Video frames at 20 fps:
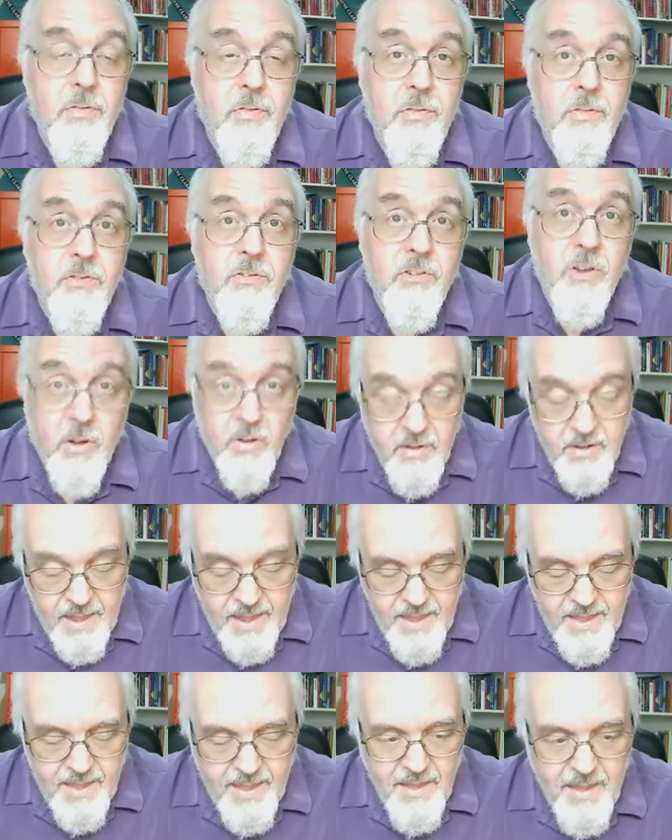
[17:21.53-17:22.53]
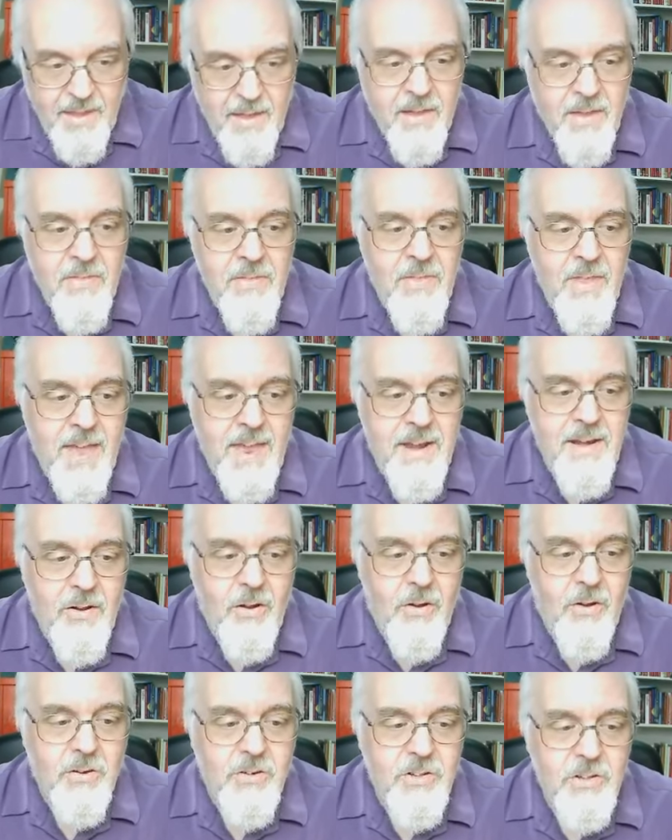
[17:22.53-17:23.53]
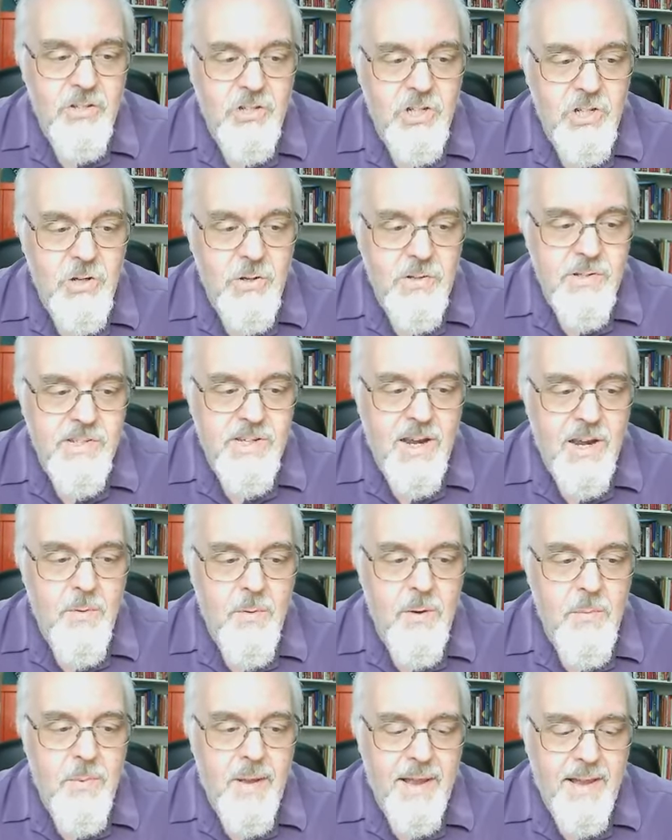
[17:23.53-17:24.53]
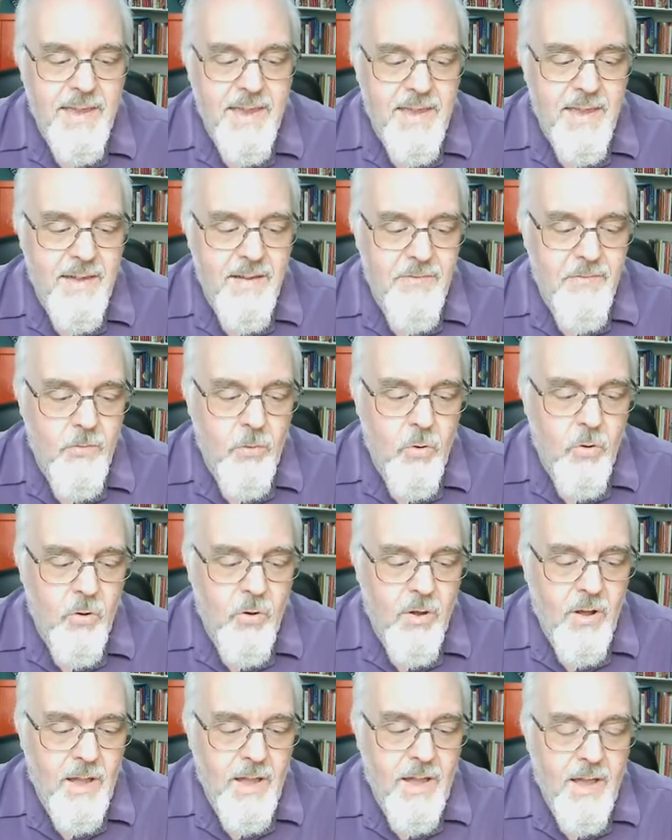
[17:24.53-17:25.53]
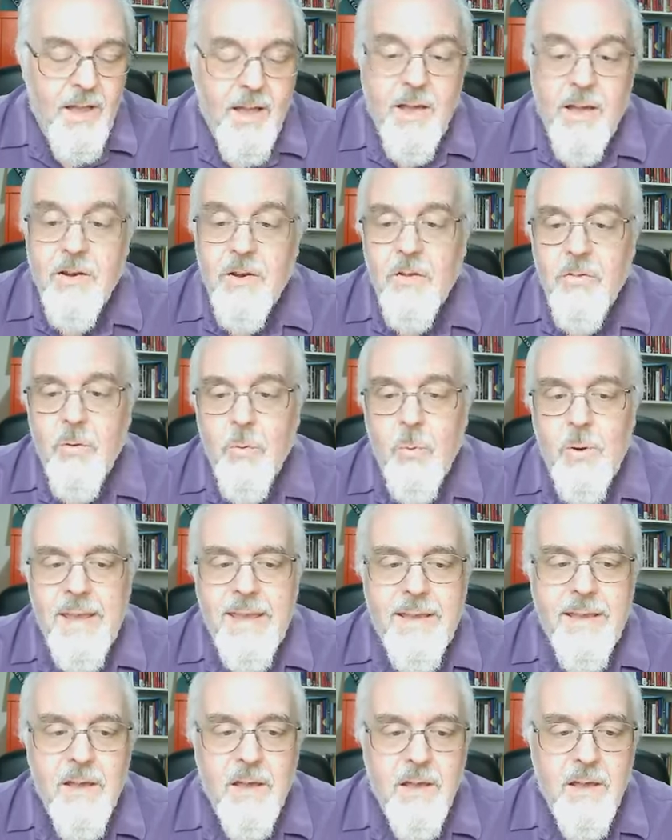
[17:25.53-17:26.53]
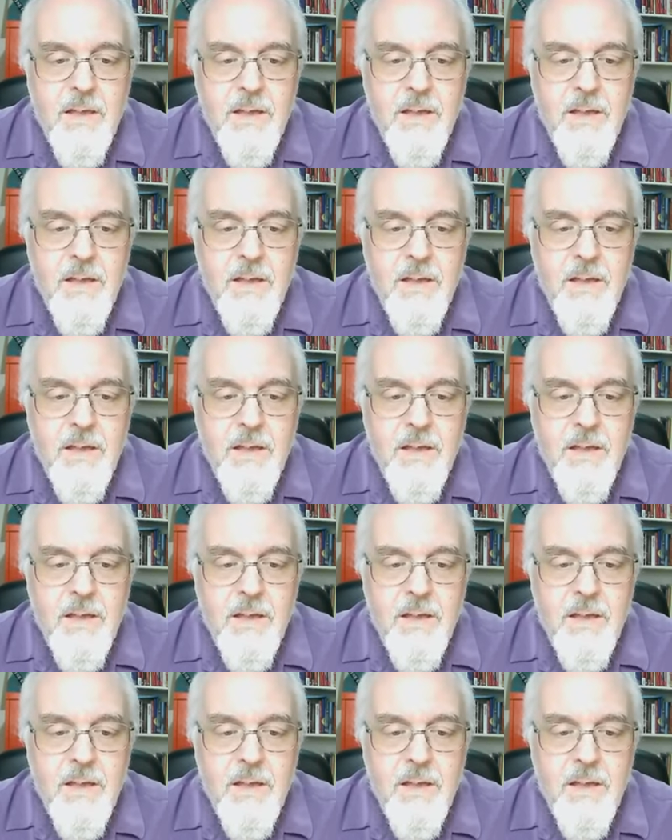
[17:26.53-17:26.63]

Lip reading: Sunday, and then on Tuesday we're back here for another week.